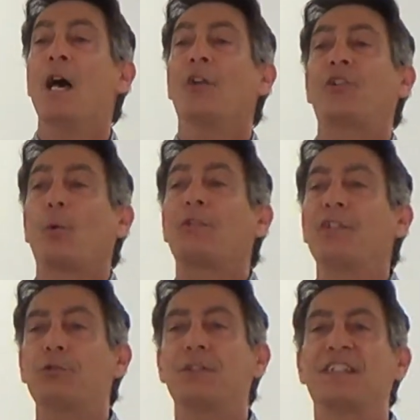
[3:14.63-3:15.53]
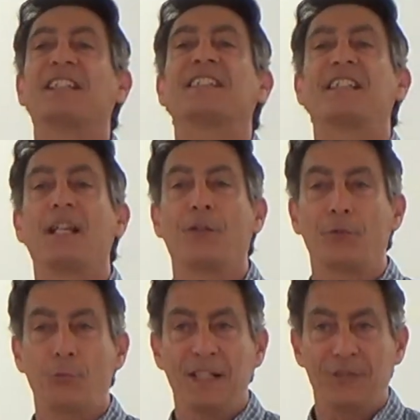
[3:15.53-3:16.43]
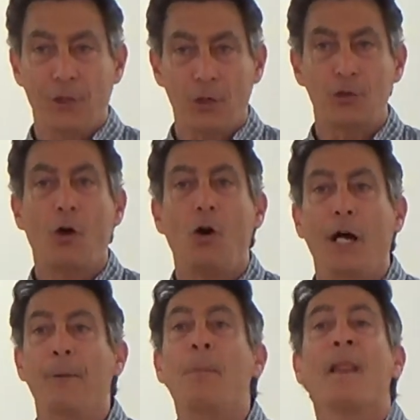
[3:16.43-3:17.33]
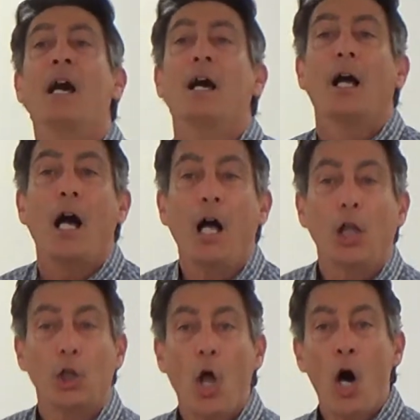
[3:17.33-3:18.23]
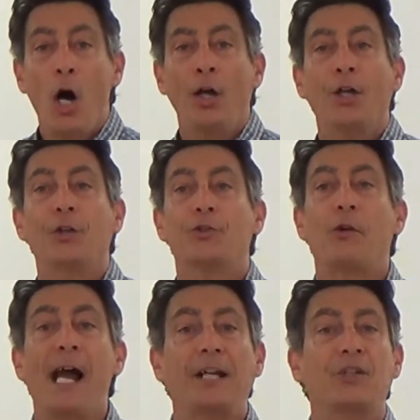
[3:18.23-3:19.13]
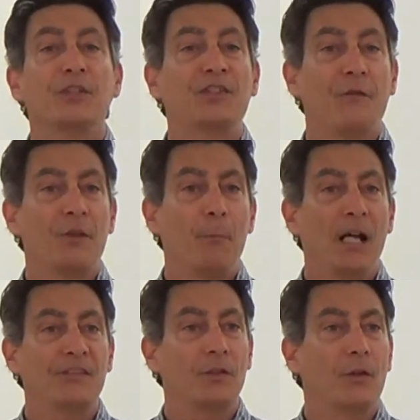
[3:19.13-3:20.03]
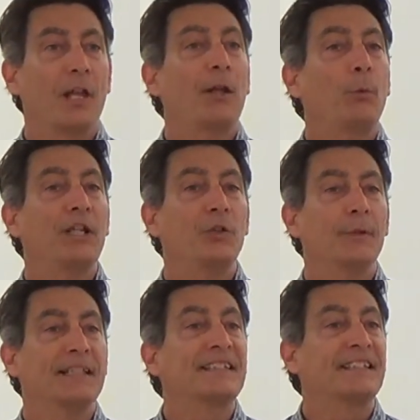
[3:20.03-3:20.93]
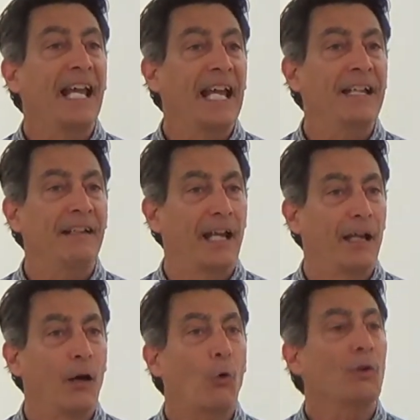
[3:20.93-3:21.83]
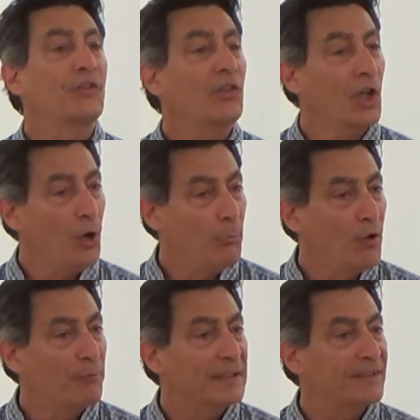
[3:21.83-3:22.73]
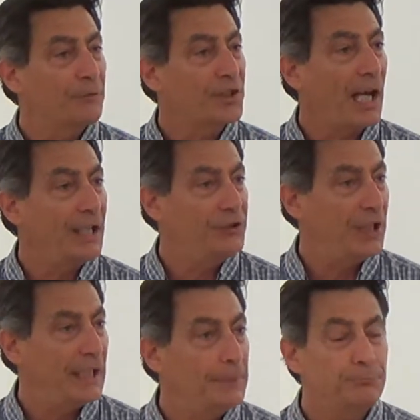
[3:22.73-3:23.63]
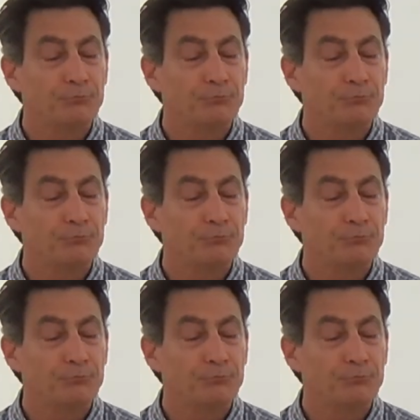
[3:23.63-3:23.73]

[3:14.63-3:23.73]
So it was interesting to see this research on long contractions of the muscle, like we do in standing, or slow movements of Tai Chi,